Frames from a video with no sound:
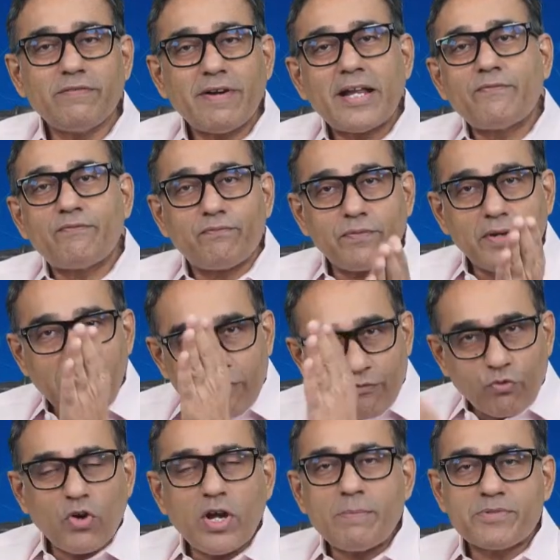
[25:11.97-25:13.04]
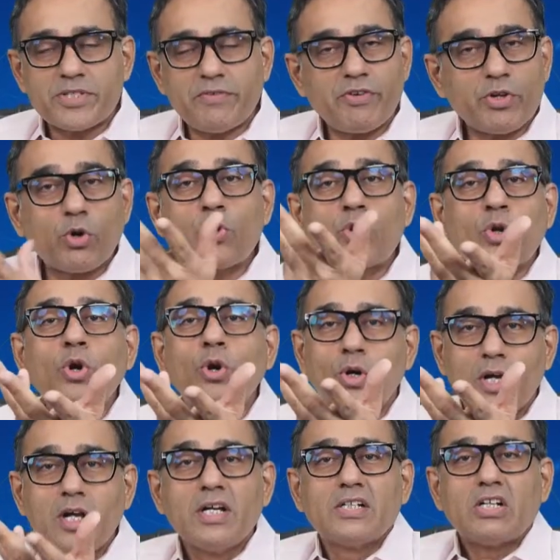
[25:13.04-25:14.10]
While FOMC, we don't
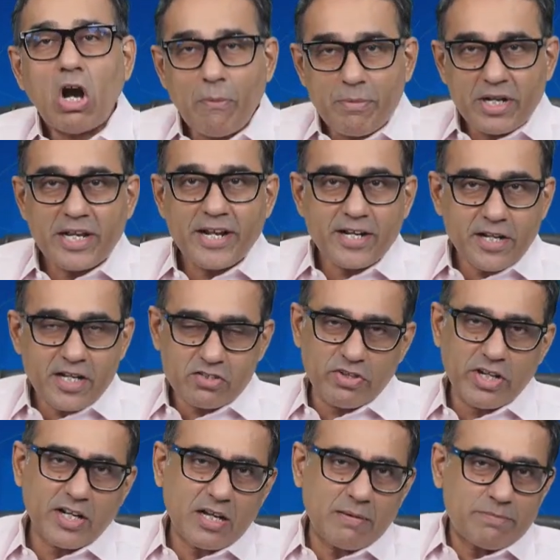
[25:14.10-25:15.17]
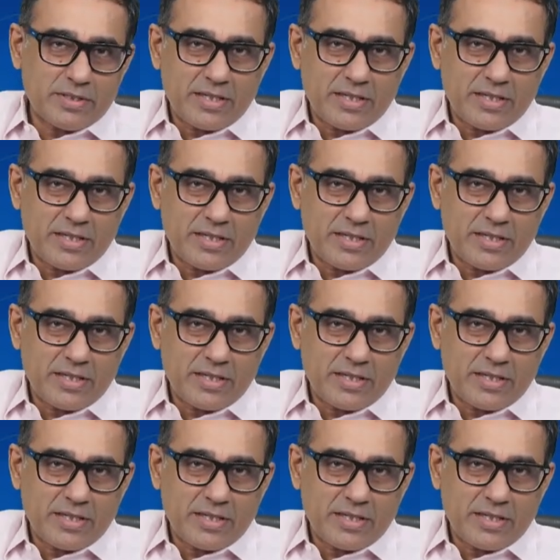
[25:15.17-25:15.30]
know how many rate cuts will come.